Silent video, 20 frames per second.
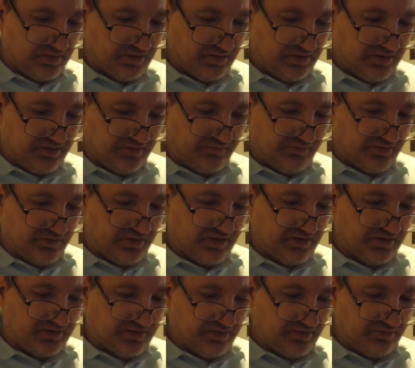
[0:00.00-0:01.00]
I done
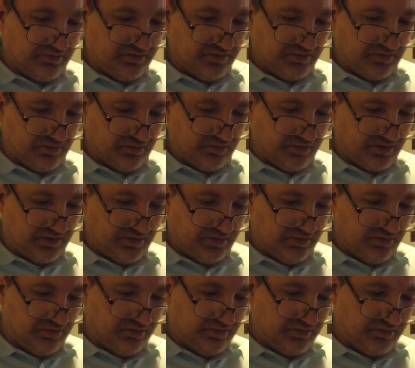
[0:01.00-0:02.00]
forgot the original way to
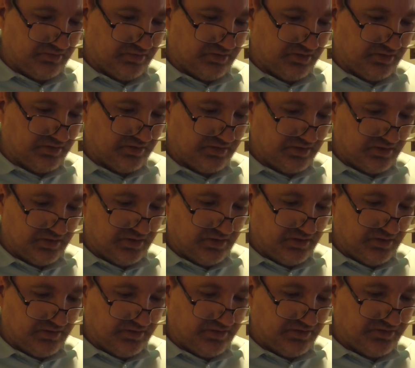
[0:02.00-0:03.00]
do it, but
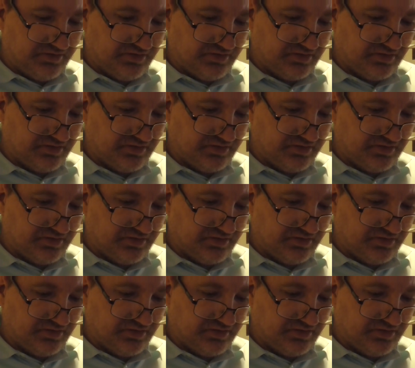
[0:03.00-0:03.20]
this